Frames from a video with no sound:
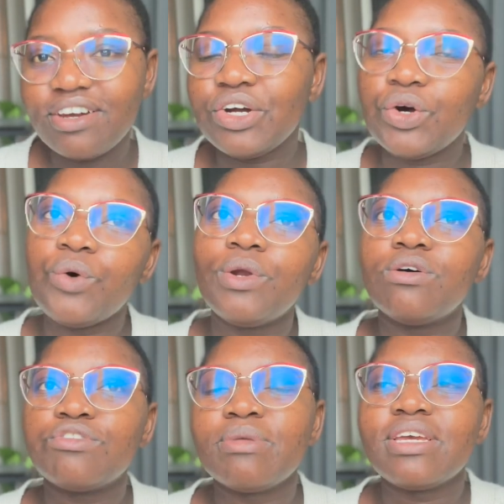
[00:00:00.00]
ago when I
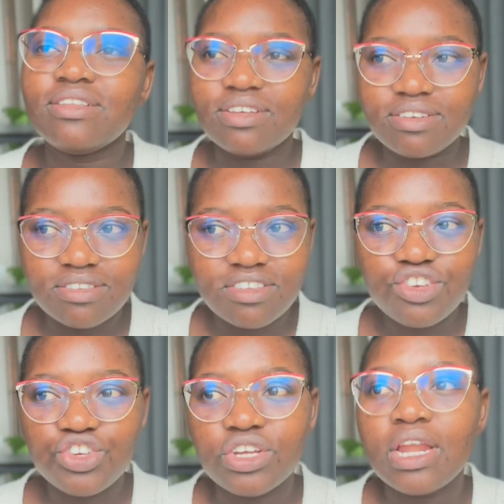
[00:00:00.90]
was making the
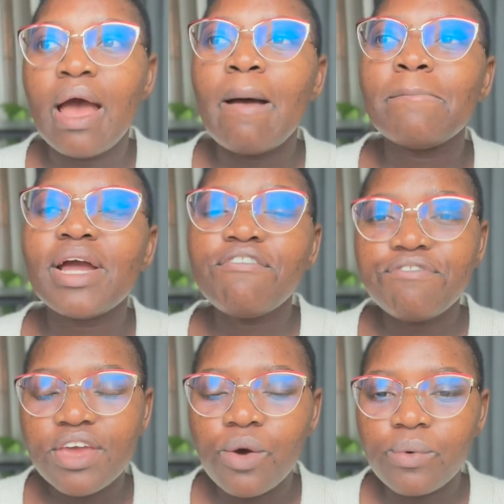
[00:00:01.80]
decision, my
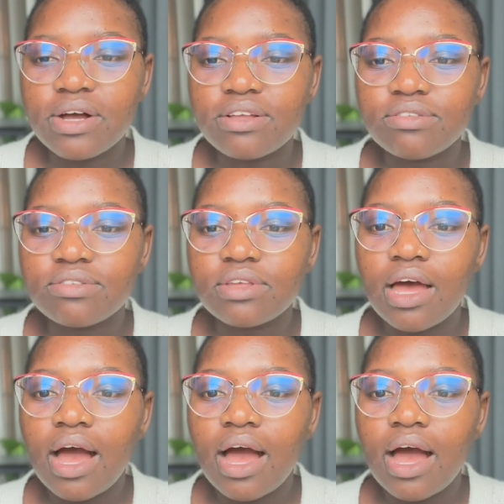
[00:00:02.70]
fear was,